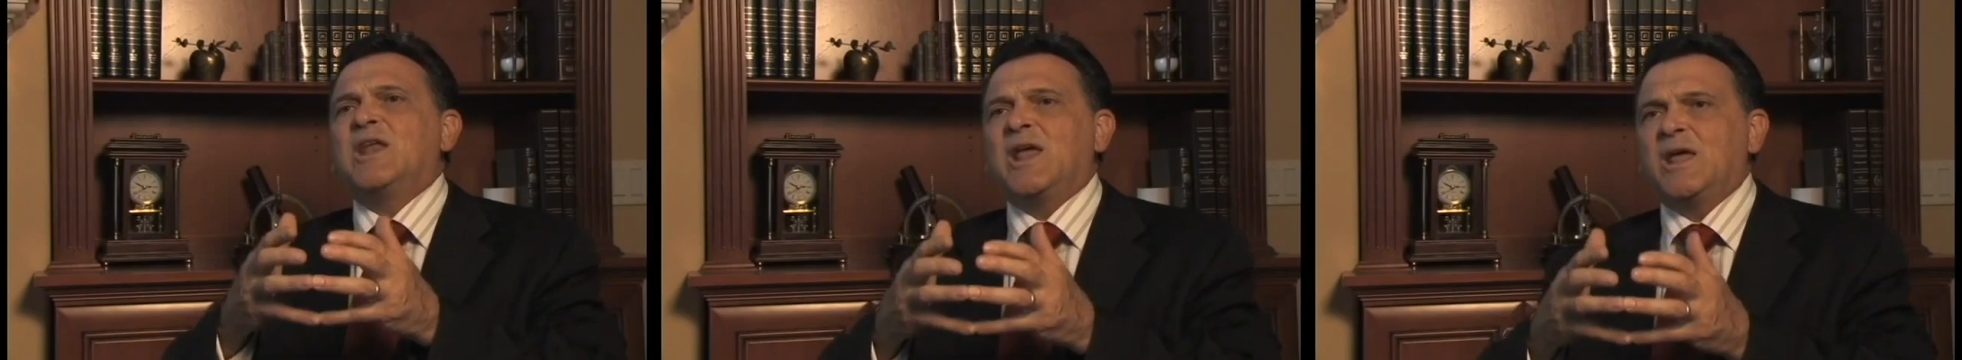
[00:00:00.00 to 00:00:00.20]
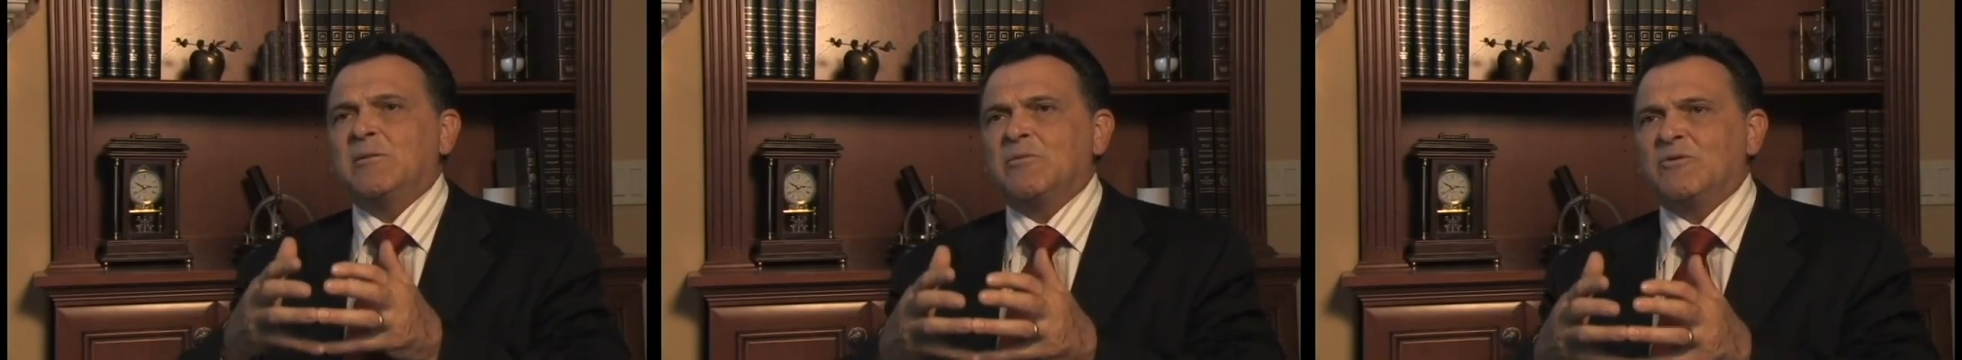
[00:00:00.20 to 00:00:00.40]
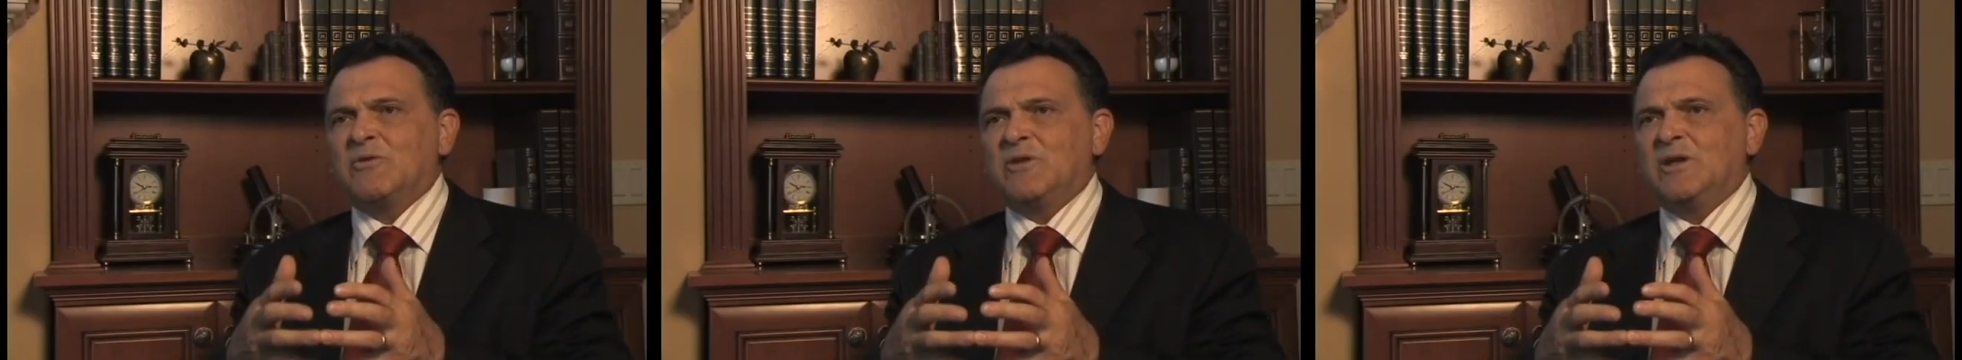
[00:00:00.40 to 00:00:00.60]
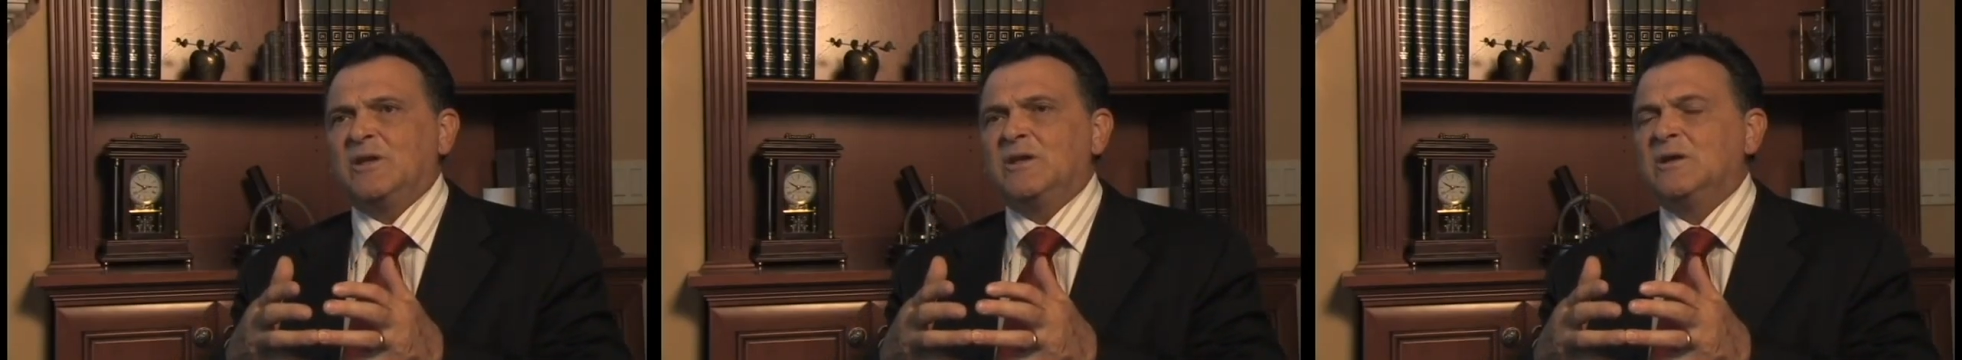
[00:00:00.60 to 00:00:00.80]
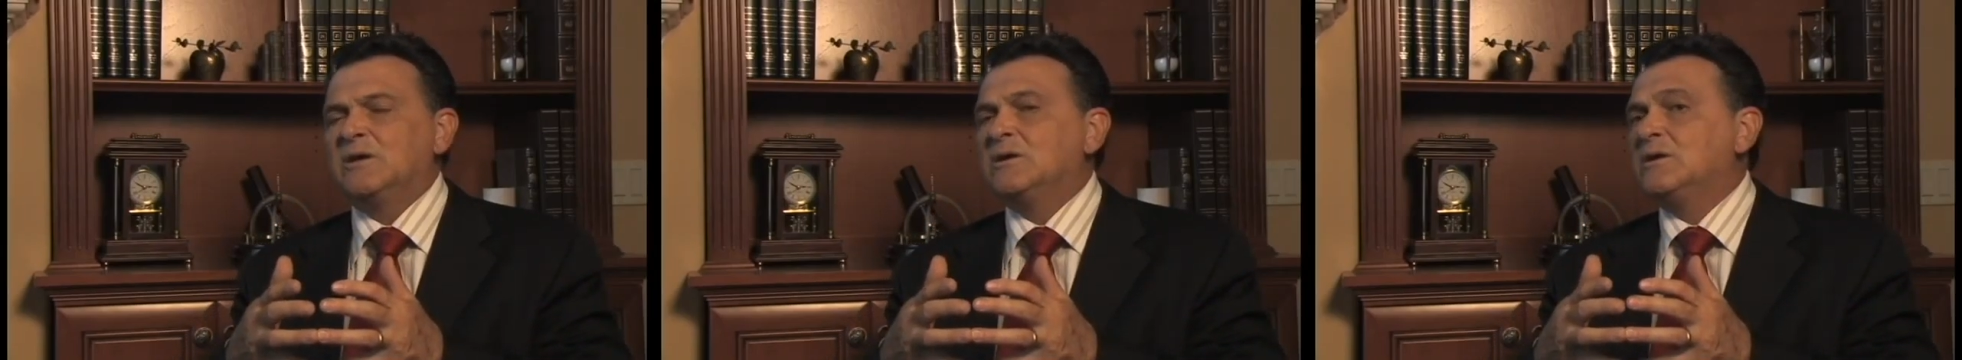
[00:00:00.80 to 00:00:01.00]
the name of
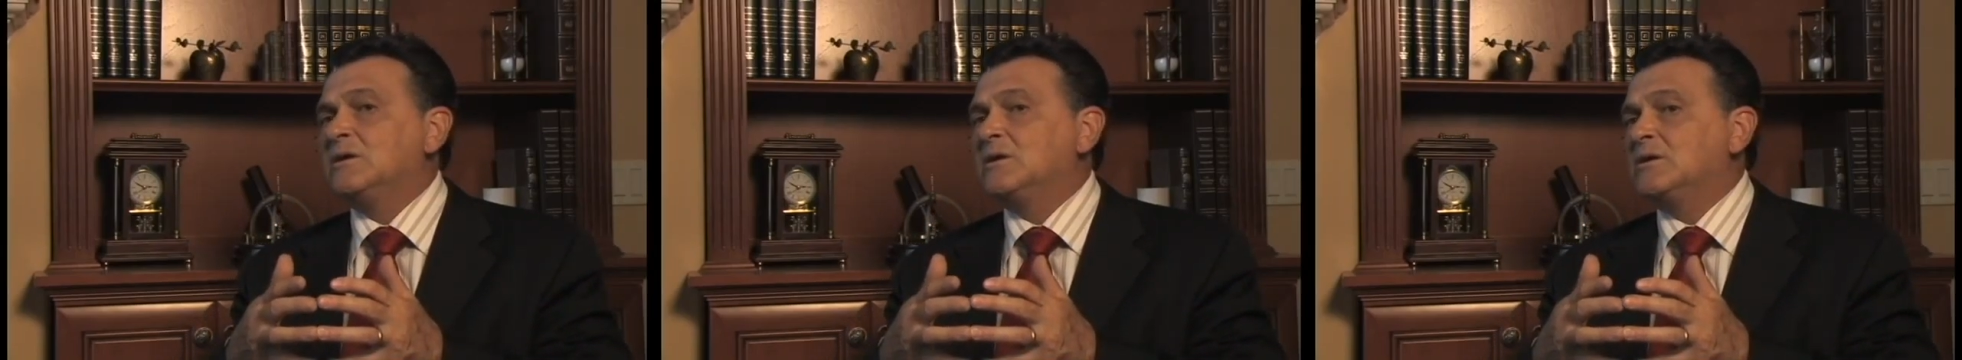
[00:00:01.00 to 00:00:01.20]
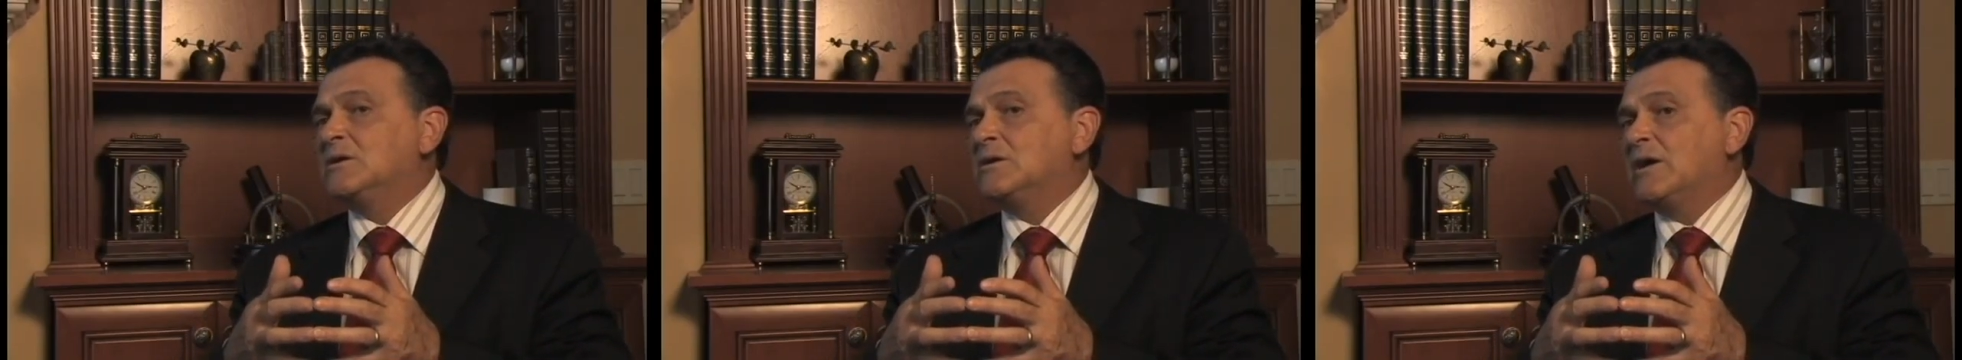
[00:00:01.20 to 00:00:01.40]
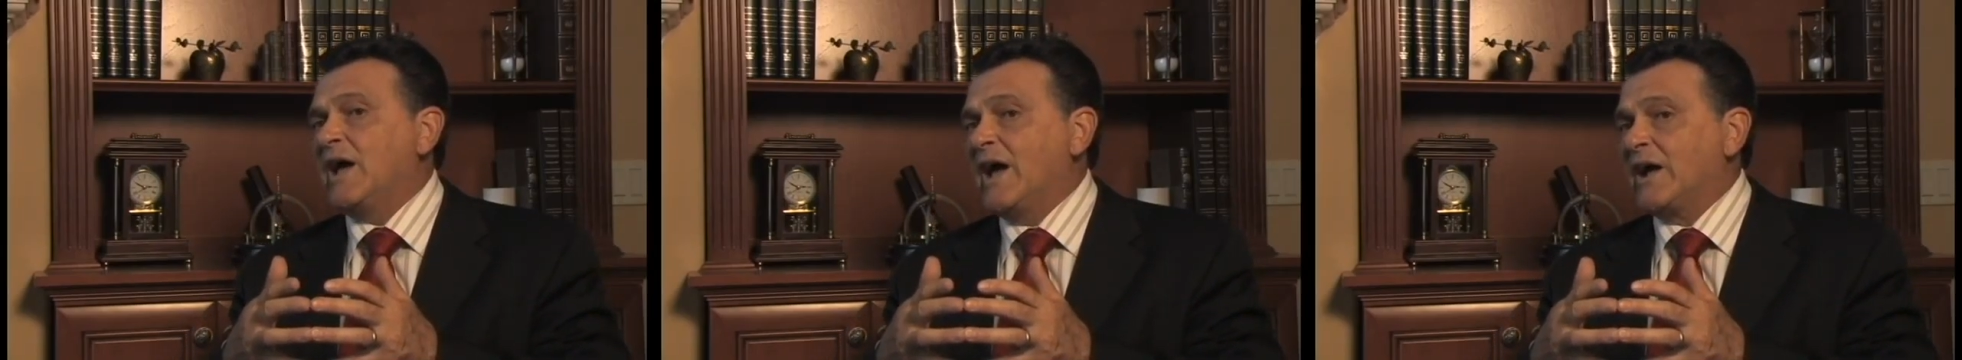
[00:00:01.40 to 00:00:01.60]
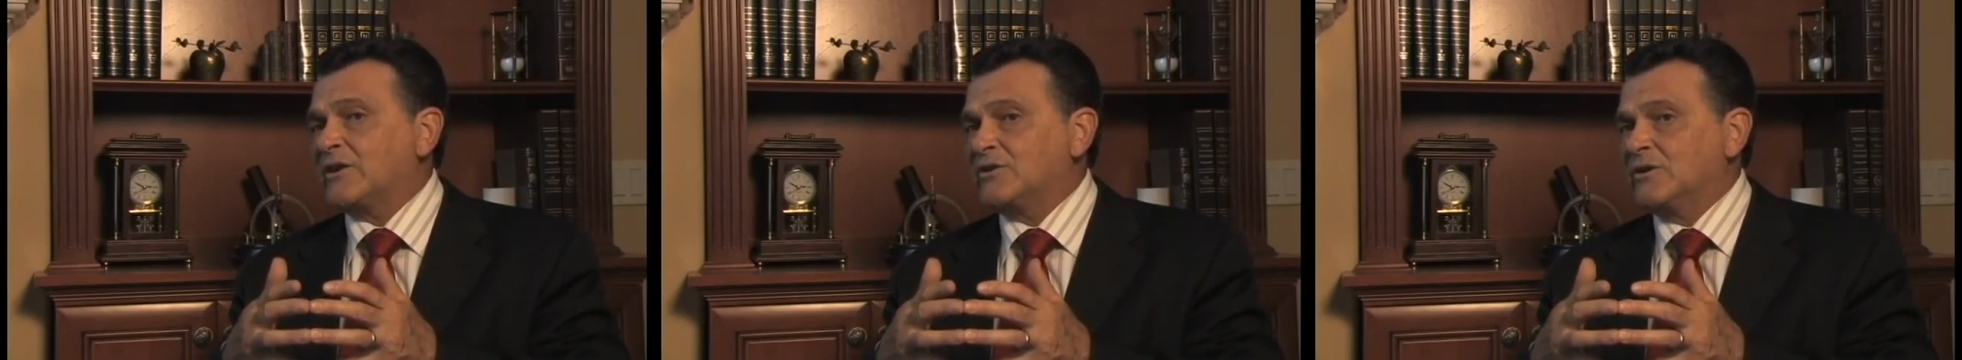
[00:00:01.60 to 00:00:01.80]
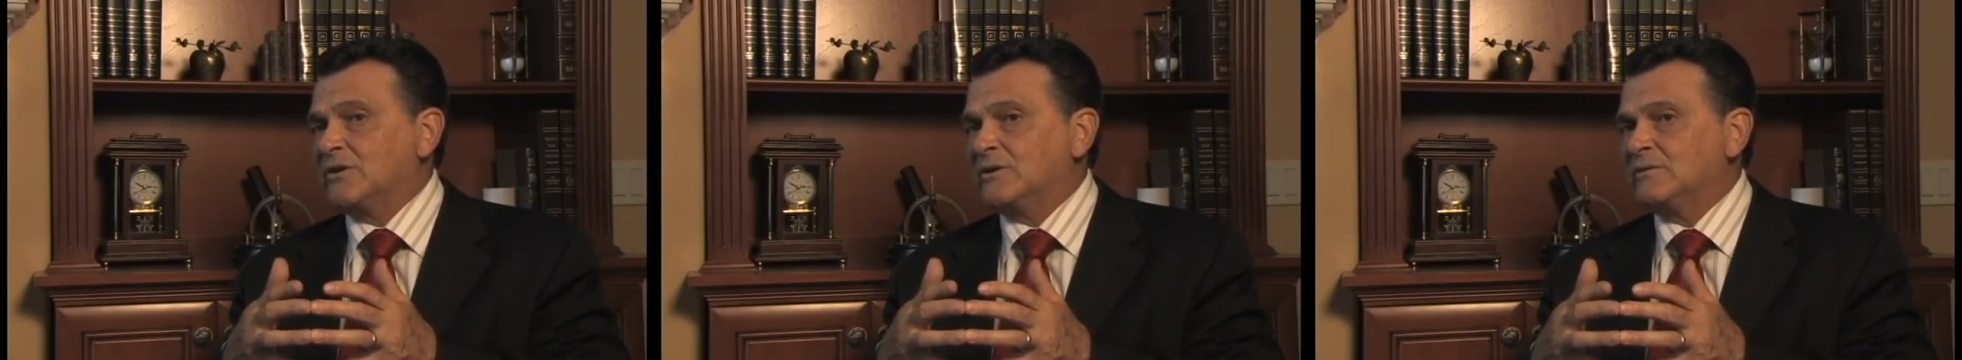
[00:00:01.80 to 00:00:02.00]
the
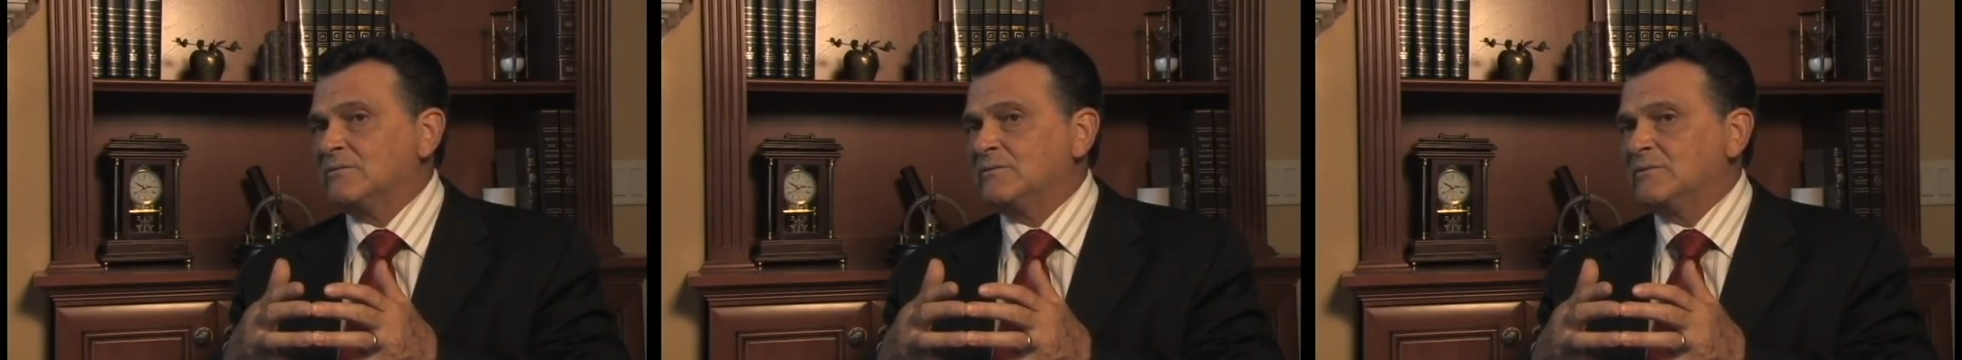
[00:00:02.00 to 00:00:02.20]
actor.